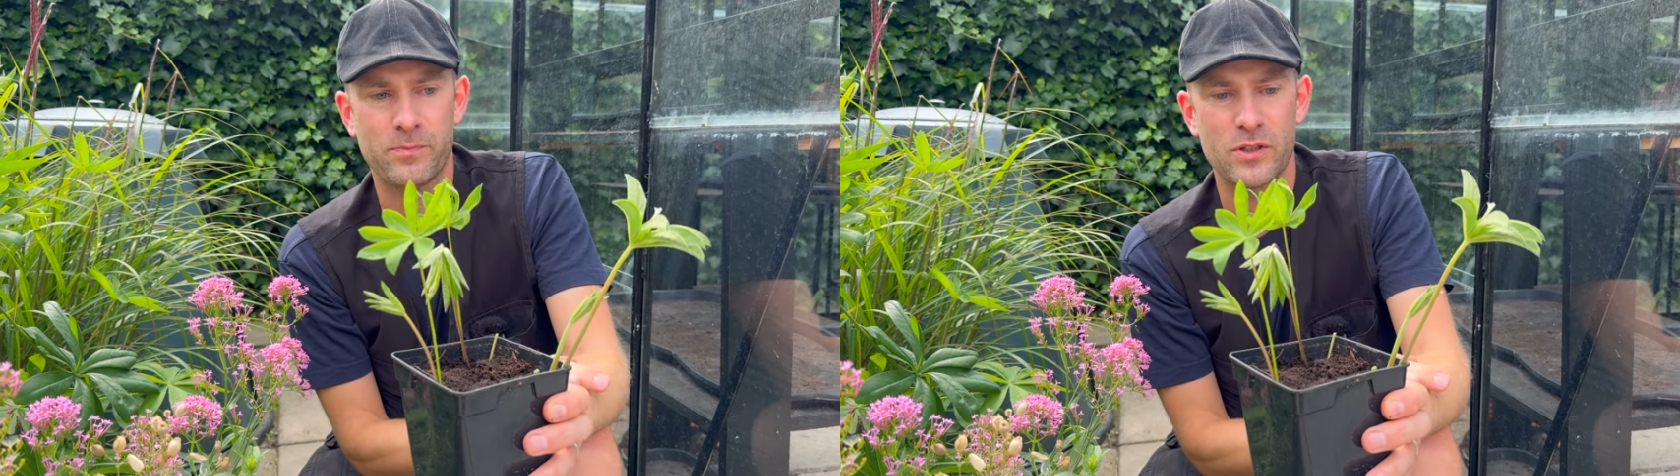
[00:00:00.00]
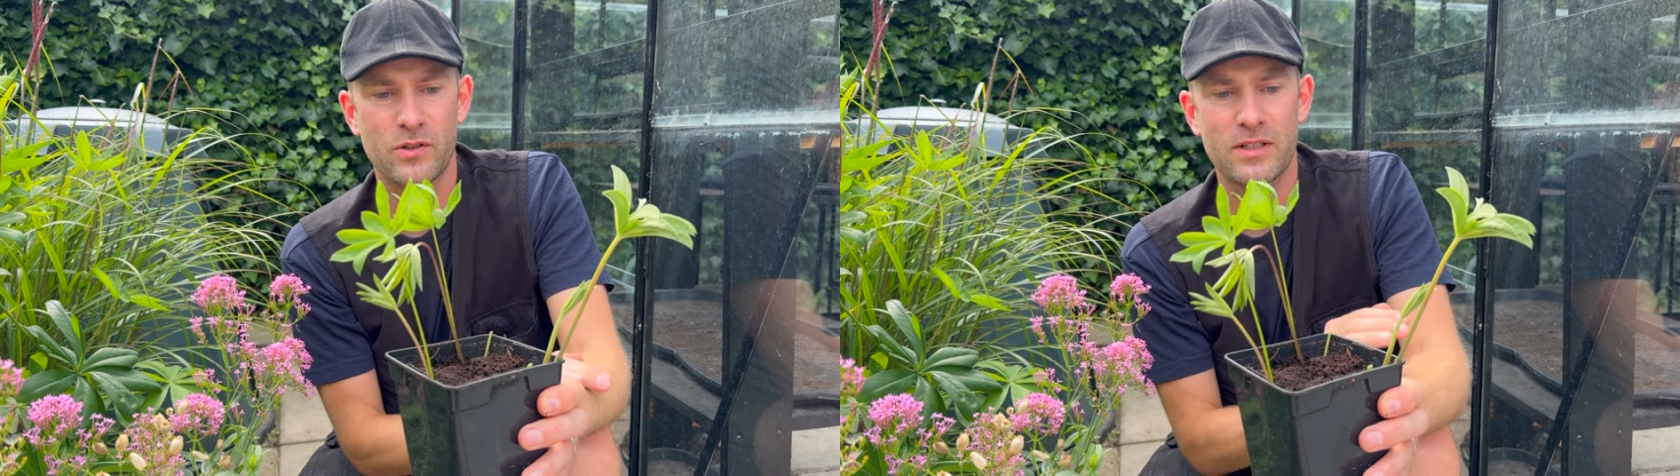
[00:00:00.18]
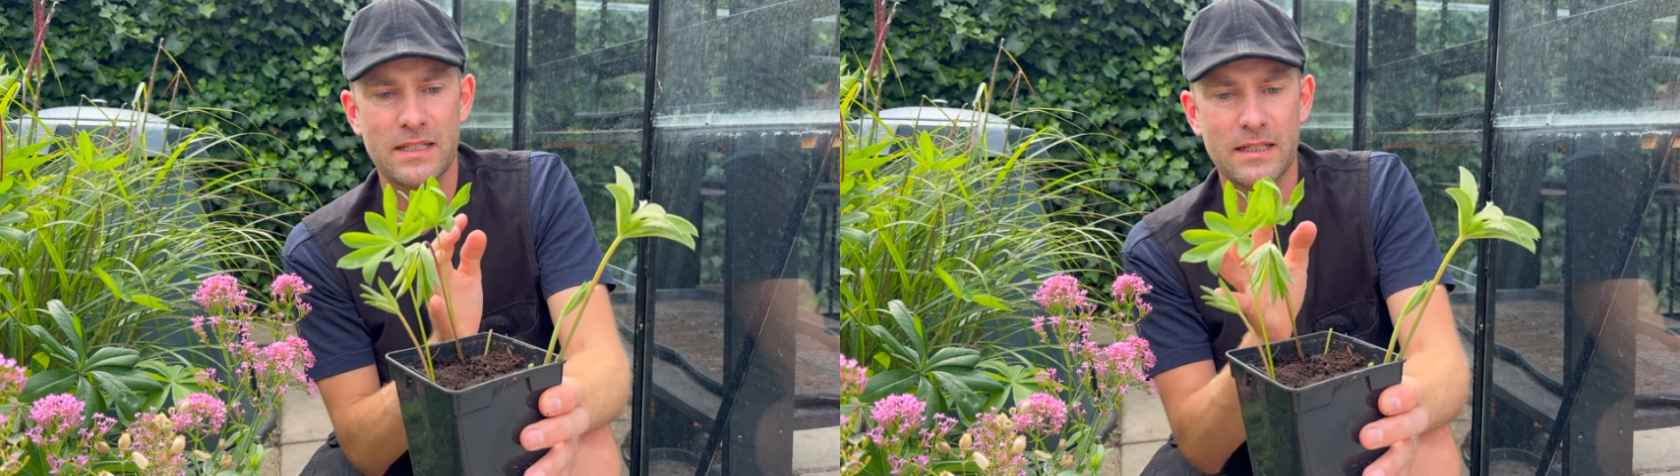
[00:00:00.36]

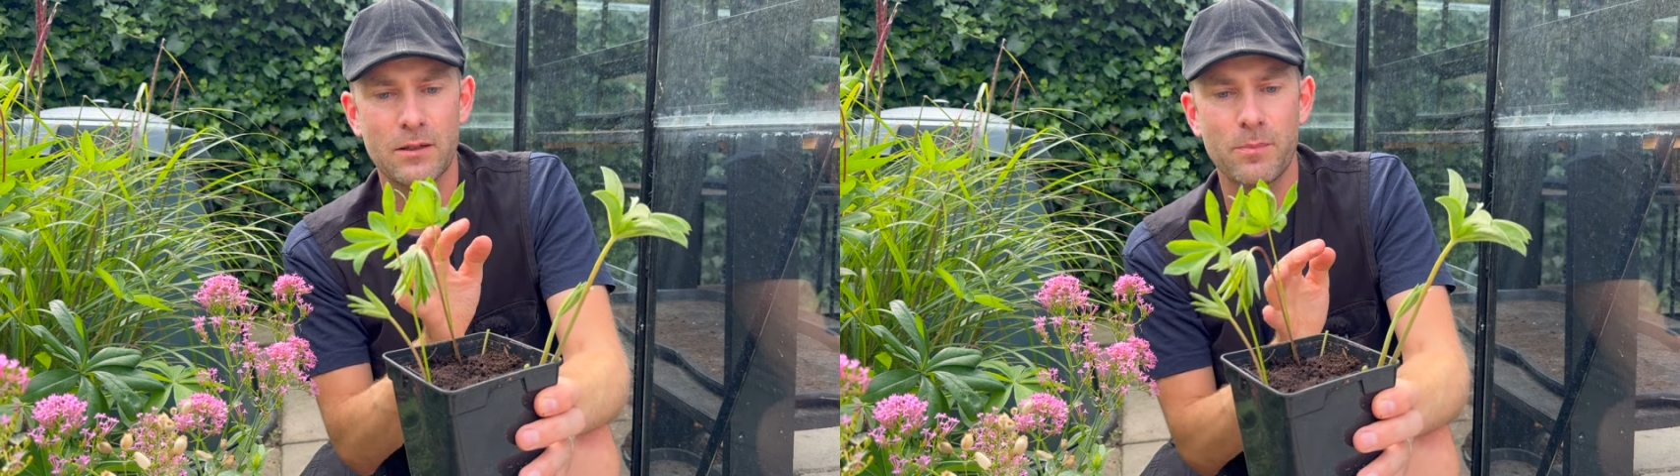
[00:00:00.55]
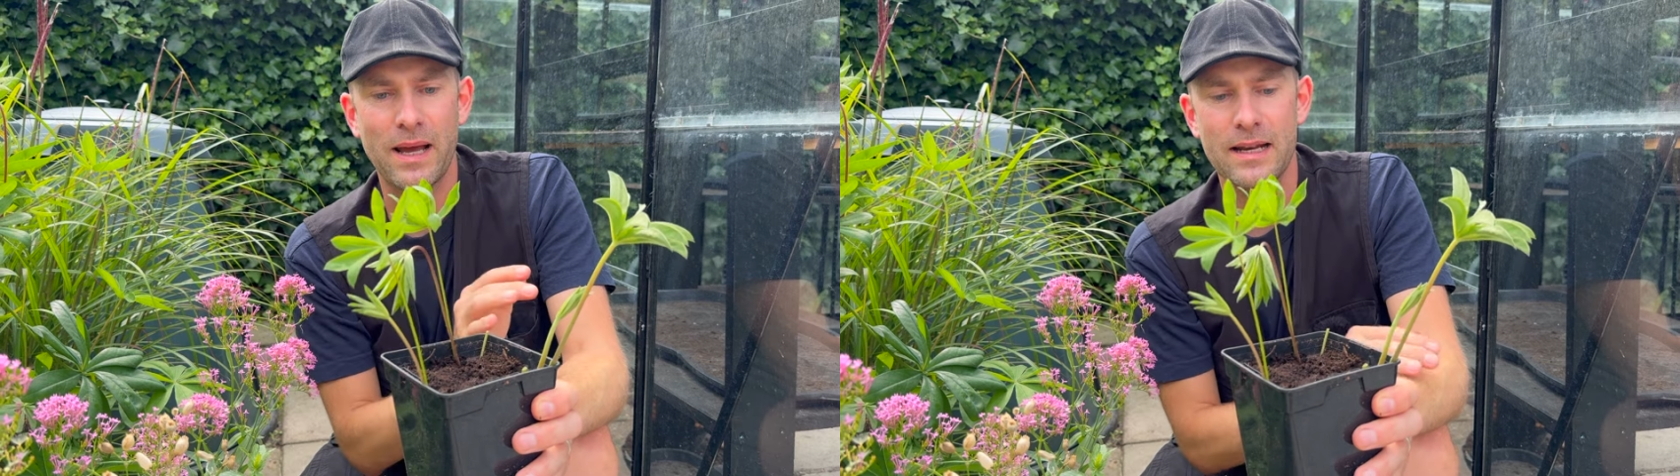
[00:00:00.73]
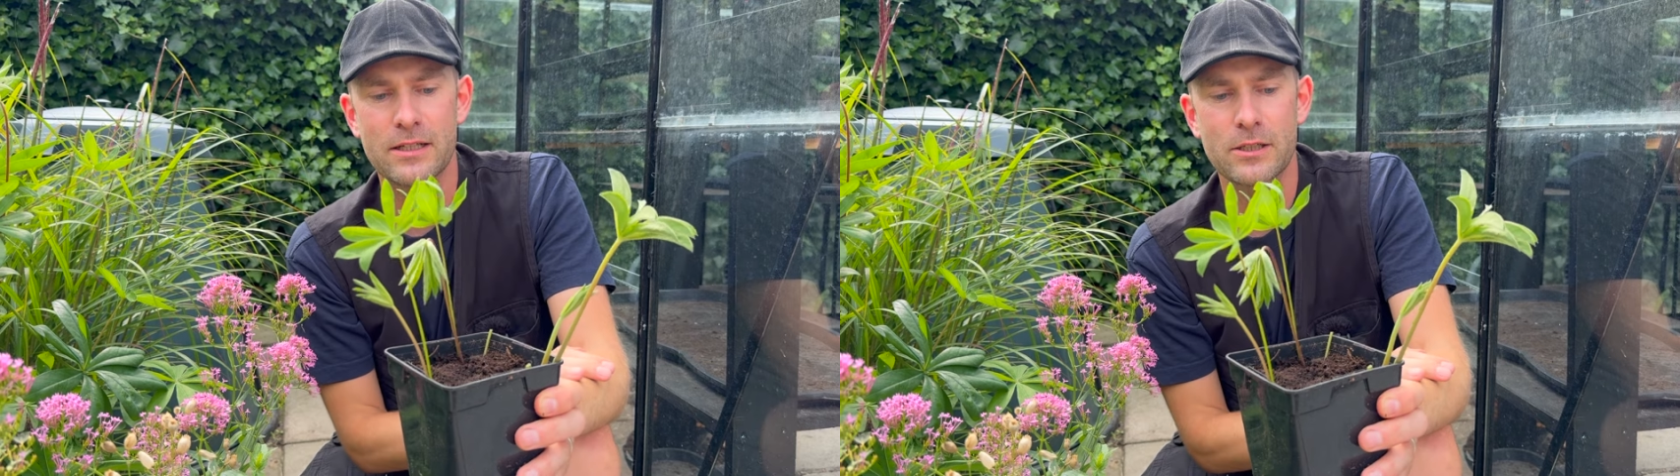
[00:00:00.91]
so it's a little
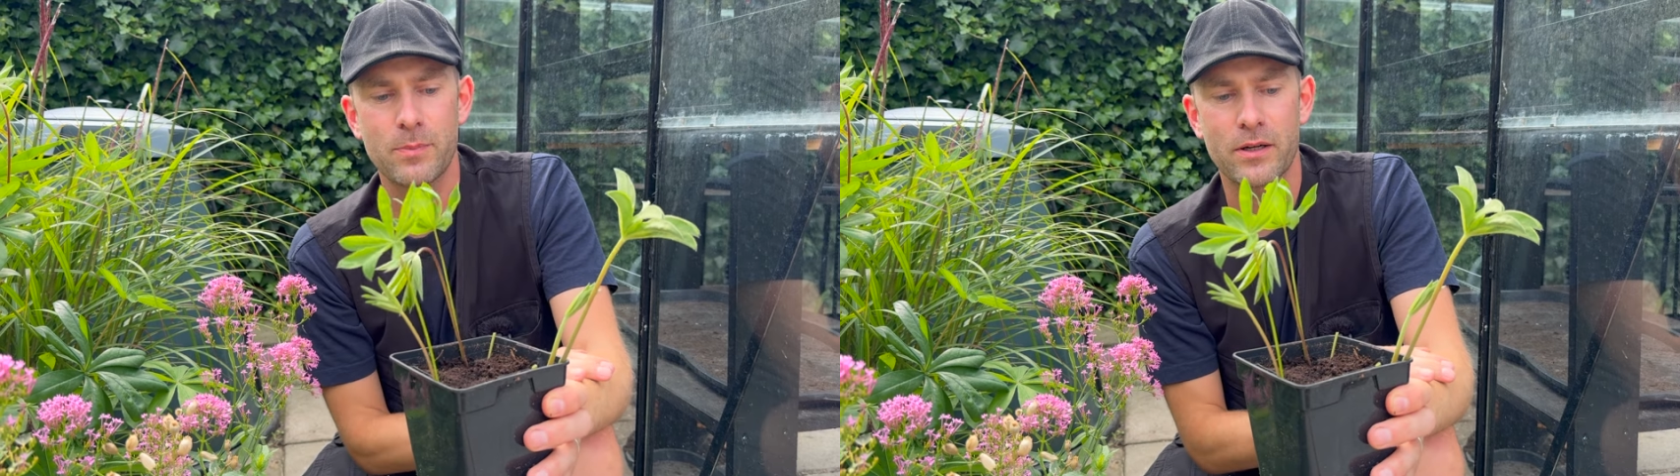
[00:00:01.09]
balanced.